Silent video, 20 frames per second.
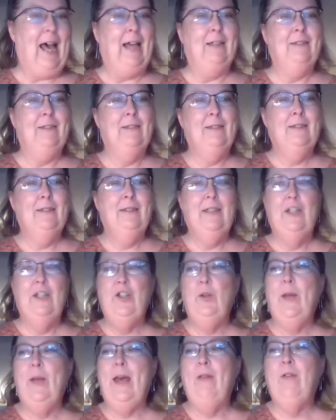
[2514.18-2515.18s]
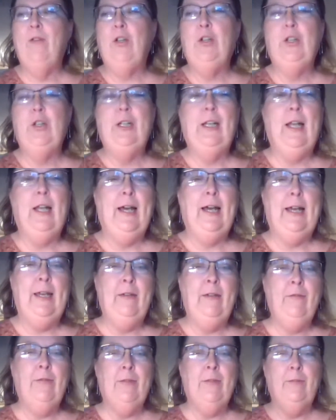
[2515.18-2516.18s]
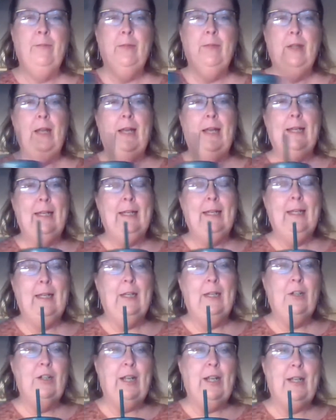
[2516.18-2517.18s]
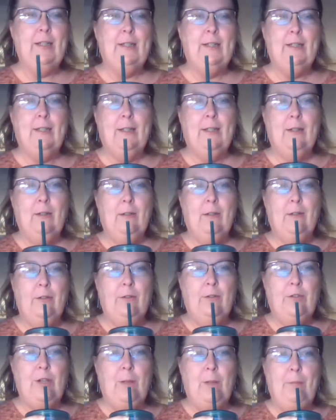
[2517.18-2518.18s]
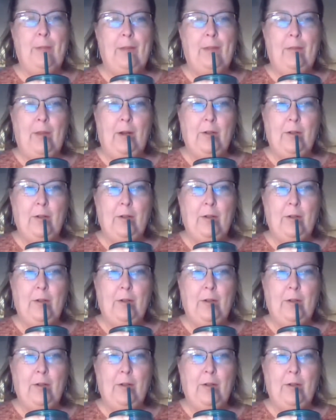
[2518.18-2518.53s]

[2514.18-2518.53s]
you have a good live? I didn't get a chance to jump in there. Sorry.